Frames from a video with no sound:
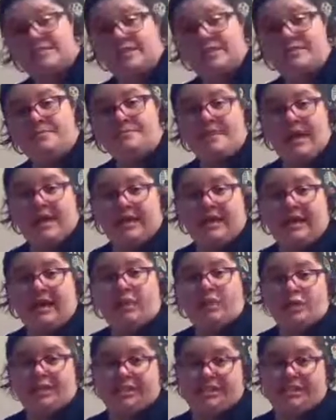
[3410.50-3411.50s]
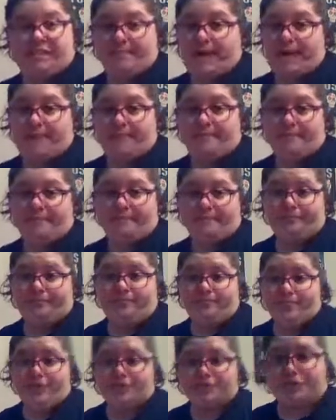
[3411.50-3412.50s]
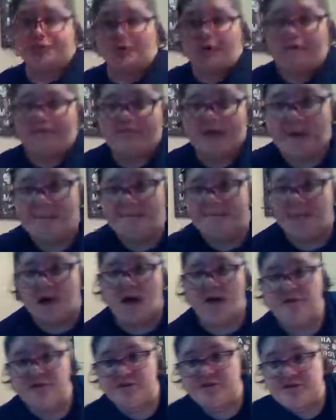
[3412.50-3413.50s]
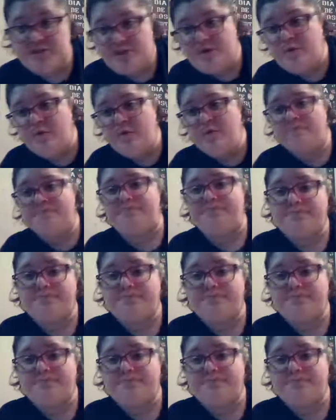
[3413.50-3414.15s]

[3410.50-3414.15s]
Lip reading: didn't make it crispy. So if that bothers you,